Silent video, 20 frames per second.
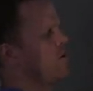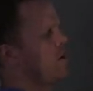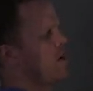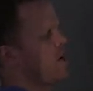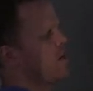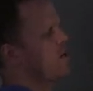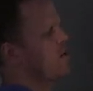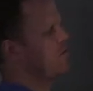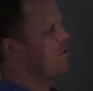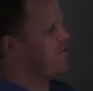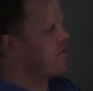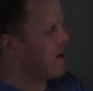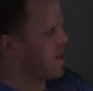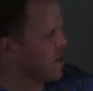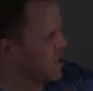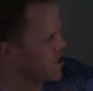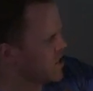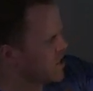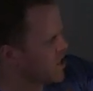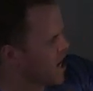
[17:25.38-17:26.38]
and then we've got
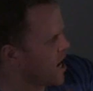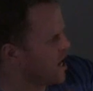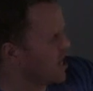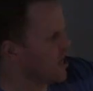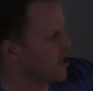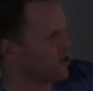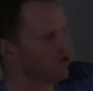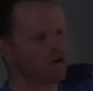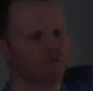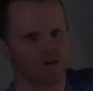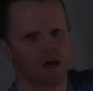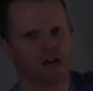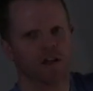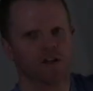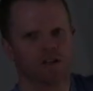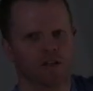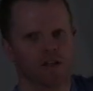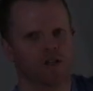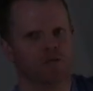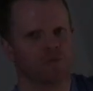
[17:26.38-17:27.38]
this tiny little
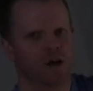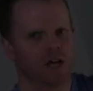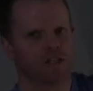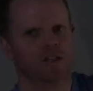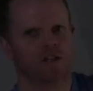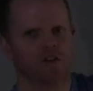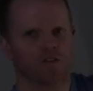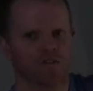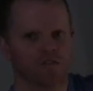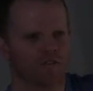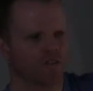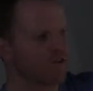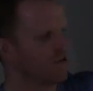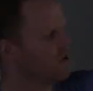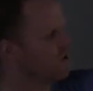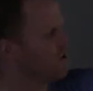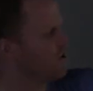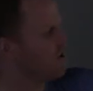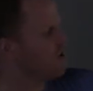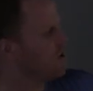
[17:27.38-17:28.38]
bit that's positive.
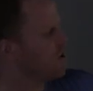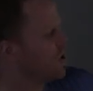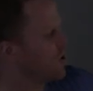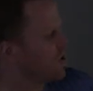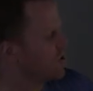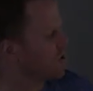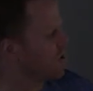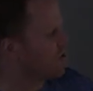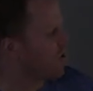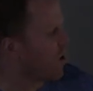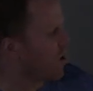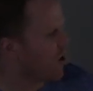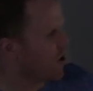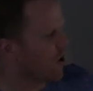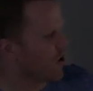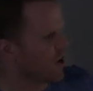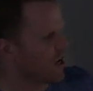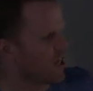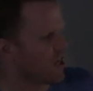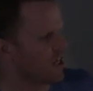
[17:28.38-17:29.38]
So
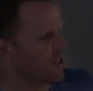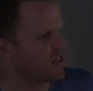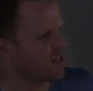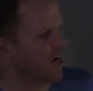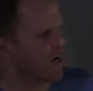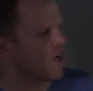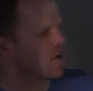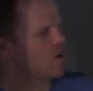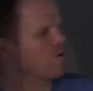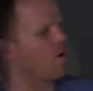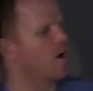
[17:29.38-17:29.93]
r in the second